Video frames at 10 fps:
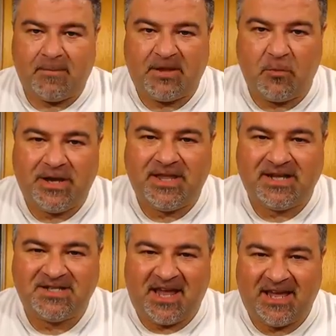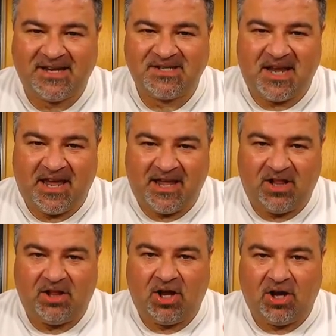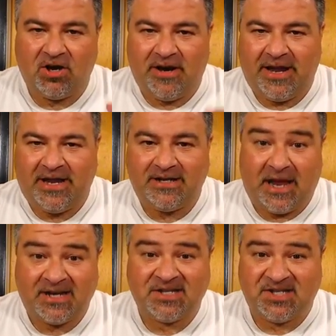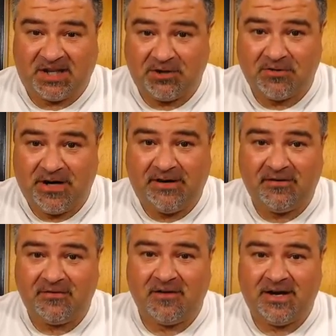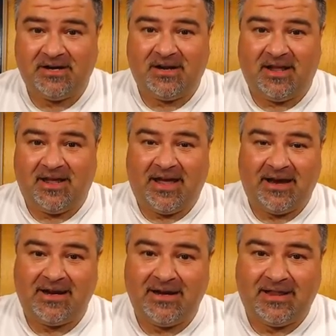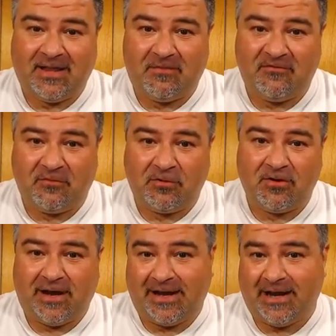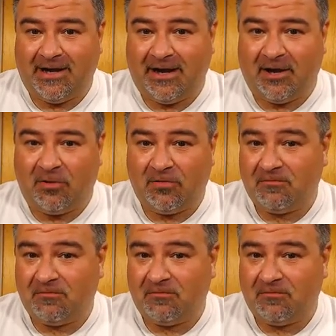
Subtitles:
By the way, that's XLR8 Accelerate, right? I didn't get that before. I got it now.